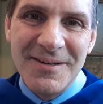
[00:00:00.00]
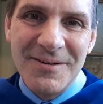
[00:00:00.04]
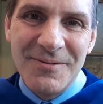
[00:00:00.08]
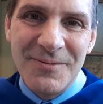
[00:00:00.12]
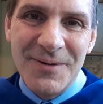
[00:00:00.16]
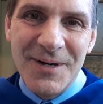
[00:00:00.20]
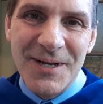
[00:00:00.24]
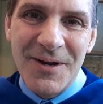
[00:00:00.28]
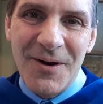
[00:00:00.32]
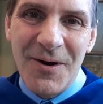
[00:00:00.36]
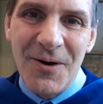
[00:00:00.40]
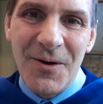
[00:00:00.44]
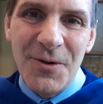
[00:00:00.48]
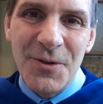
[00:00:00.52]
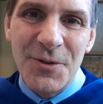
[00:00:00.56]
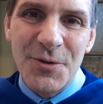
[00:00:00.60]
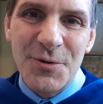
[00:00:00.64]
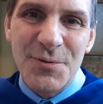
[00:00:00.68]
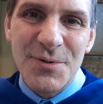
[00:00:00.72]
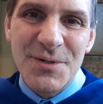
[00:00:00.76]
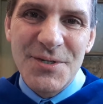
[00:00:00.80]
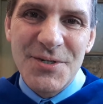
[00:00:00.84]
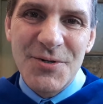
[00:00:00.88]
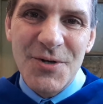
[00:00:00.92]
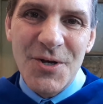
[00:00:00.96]
when all the
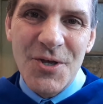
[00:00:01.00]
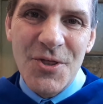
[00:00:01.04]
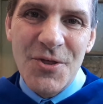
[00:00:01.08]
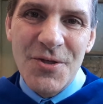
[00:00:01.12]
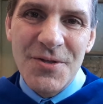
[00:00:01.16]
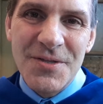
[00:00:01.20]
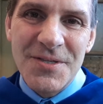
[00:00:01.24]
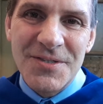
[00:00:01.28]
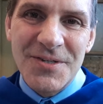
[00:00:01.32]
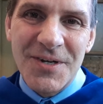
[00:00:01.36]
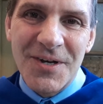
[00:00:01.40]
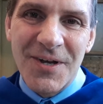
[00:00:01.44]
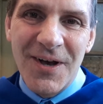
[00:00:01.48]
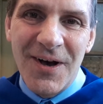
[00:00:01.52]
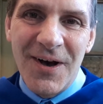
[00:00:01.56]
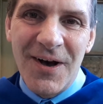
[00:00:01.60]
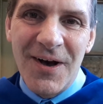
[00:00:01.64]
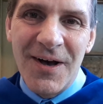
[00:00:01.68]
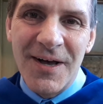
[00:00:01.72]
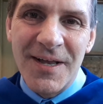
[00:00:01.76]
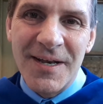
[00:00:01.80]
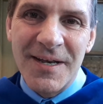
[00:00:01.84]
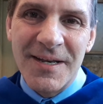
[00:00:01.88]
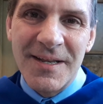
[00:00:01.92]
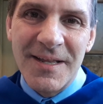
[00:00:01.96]
restrictions are
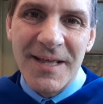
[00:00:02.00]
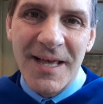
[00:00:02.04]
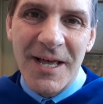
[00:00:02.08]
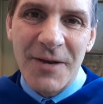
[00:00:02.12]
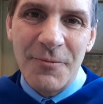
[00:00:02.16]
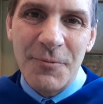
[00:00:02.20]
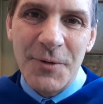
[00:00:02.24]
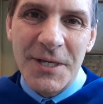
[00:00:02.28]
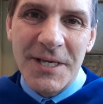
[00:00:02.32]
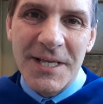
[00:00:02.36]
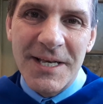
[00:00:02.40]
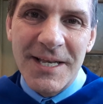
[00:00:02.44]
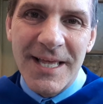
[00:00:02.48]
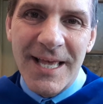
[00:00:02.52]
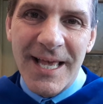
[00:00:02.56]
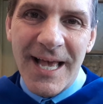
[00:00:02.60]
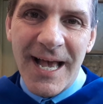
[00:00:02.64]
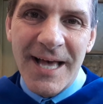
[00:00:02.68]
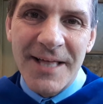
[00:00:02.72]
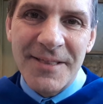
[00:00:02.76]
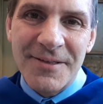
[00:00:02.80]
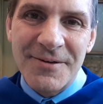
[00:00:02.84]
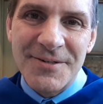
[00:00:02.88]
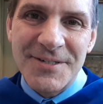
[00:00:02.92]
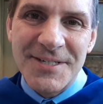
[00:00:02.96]
gone and we can
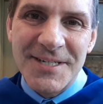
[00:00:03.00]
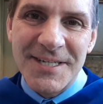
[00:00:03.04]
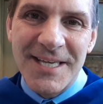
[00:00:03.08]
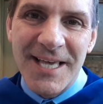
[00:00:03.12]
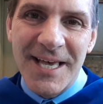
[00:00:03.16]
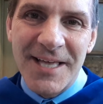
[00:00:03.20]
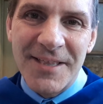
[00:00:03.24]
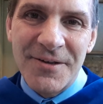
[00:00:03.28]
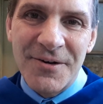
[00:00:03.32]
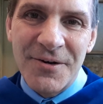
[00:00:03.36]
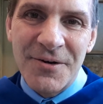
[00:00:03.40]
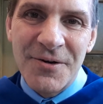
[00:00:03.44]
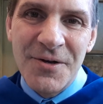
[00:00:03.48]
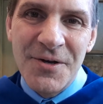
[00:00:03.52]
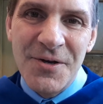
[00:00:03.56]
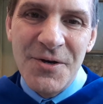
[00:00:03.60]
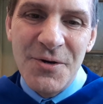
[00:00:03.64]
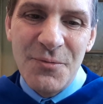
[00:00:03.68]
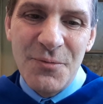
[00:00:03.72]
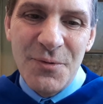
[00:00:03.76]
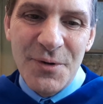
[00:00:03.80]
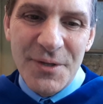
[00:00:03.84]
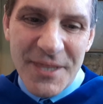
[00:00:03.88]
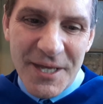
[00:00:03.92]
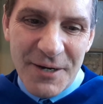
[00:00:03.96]
gather together
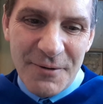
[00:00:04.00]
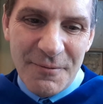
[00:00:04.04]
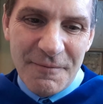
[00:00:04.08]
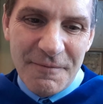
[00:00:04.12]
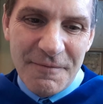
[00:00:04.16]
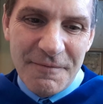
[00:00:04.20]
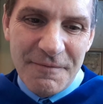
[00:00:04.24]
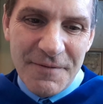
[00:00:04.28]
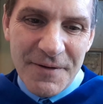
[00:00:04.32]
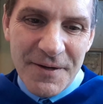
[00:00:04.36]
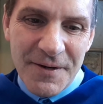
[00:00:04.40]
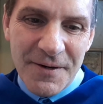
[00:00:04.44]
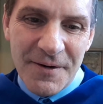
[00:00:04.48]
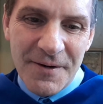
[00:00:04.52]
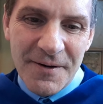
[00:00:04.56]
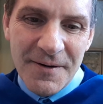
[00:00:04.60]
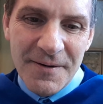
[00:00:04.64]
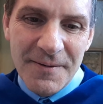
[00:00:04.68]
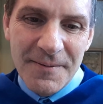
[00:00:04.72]
without fear.